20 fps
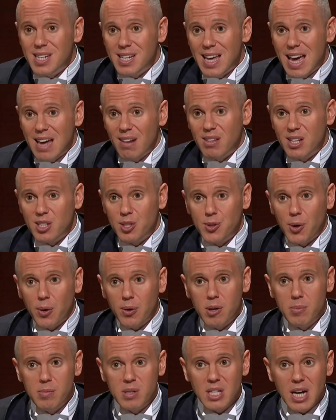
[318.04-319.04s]
to get this
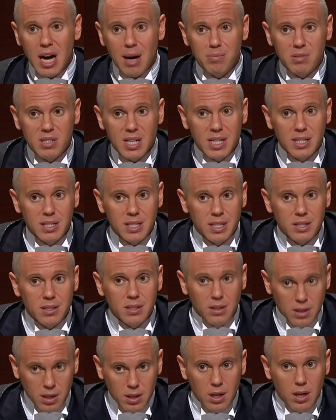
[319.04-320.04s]
document updated.
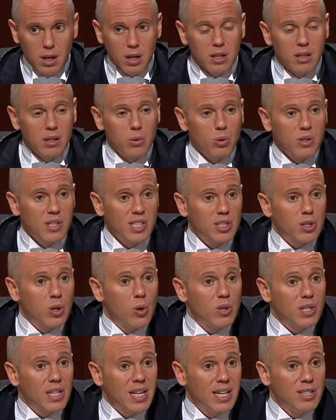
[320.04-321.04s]
The order of this
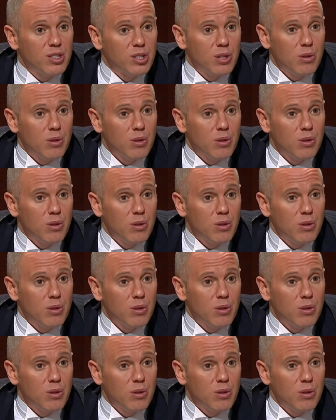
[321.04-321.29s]
court is